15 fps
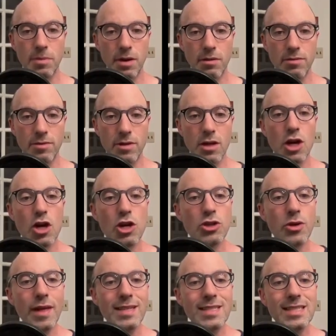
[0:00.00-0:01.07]
of. So
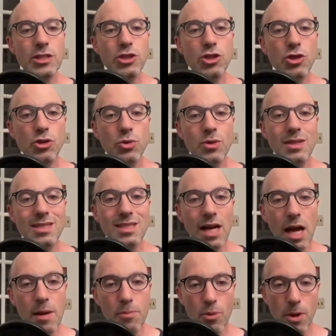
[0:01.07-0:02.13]
that's these two
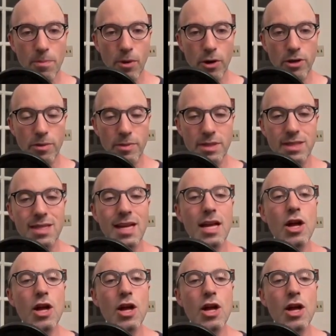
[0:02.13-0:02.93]
type rep arguments.